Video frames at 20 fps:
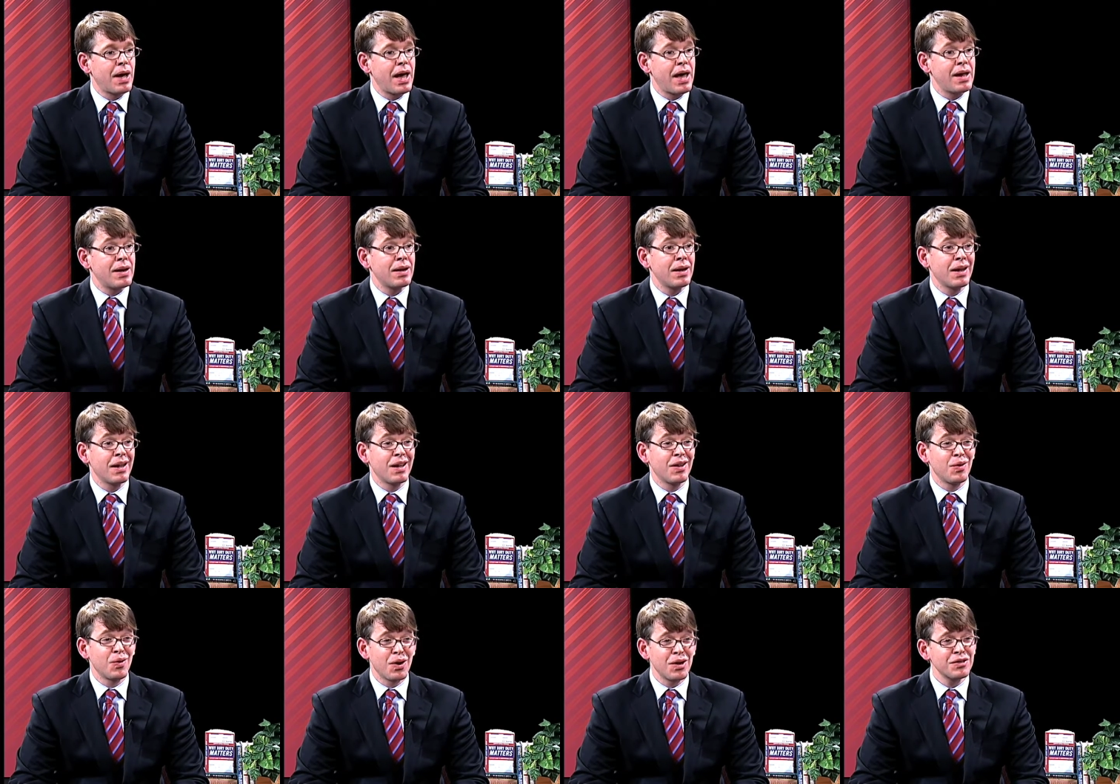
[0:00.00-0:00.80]
And
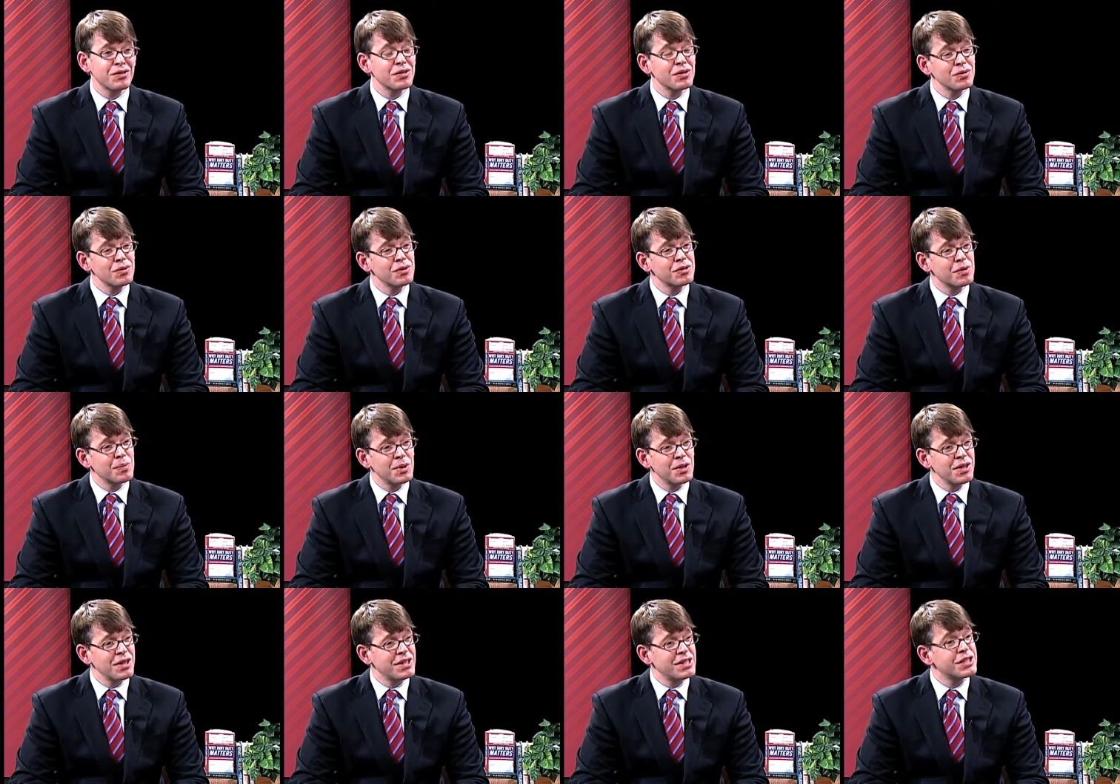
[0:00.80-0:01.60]
you also lose the
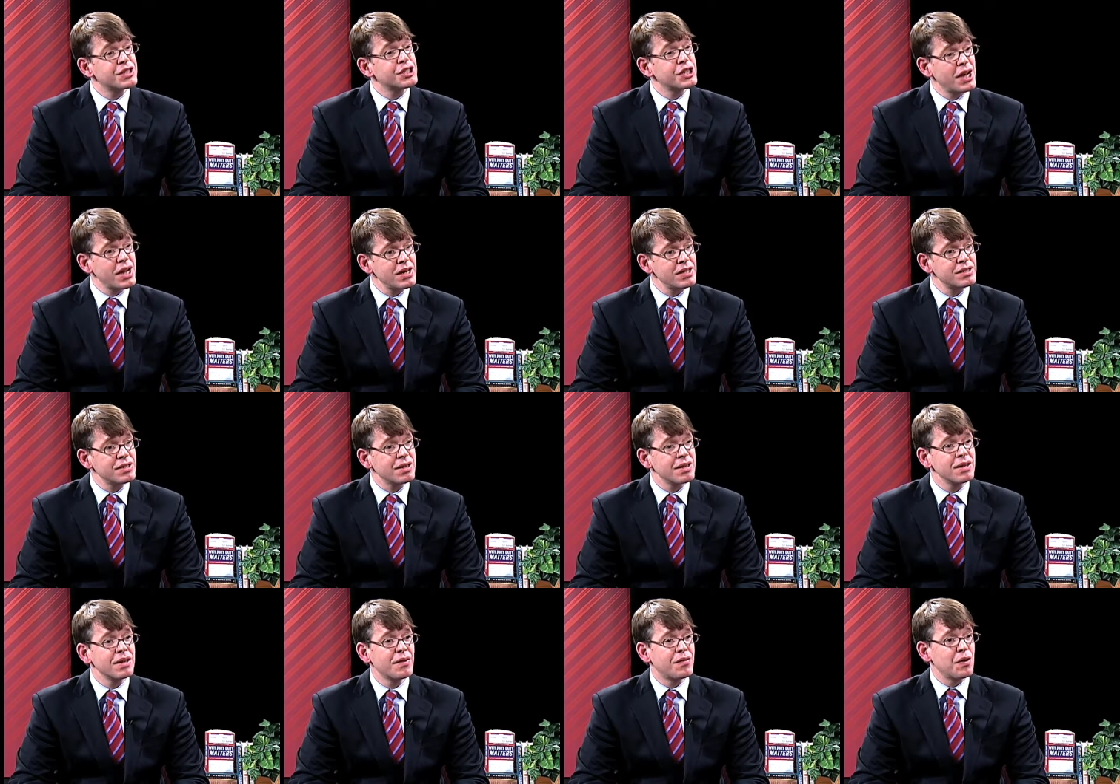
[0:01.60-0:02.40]
ability to change it.
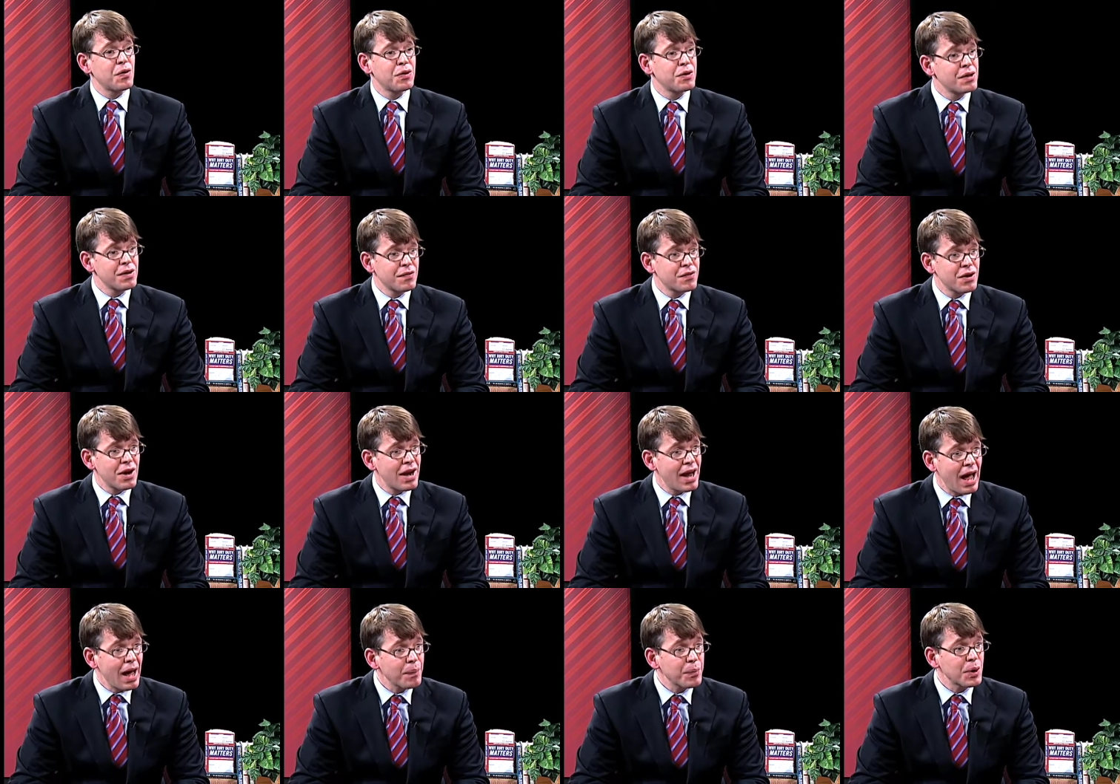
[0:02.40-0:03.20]
If you're
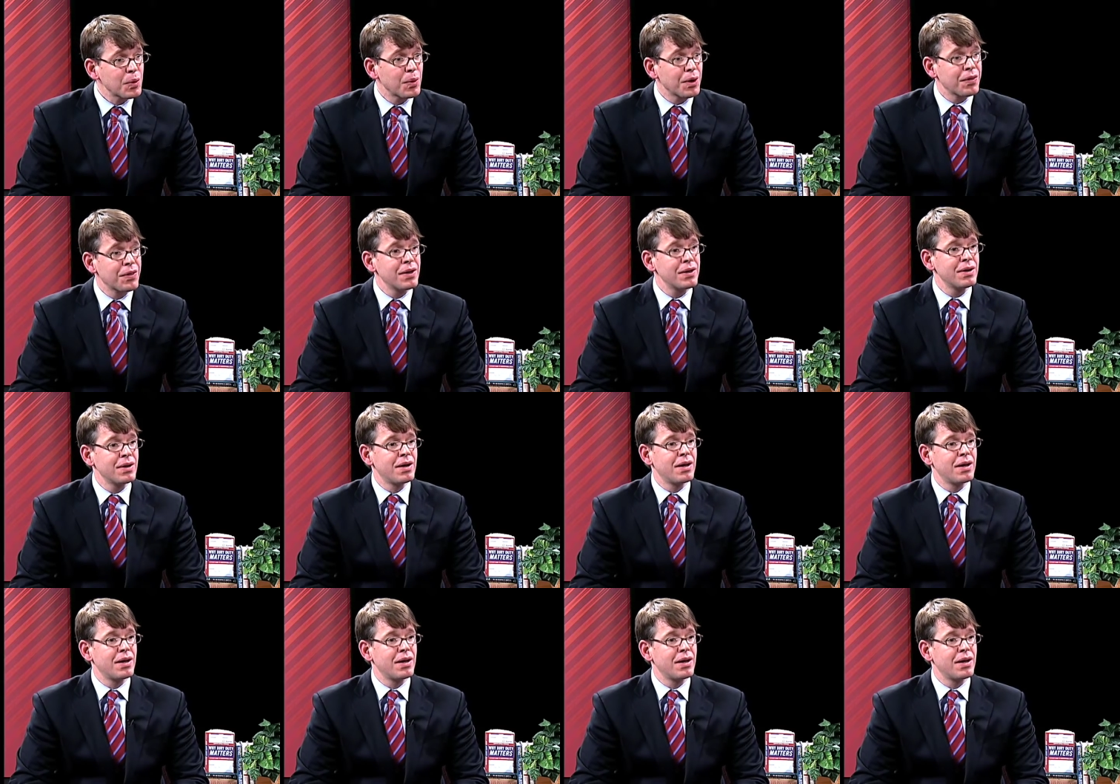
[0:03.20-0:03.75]
not happy with it,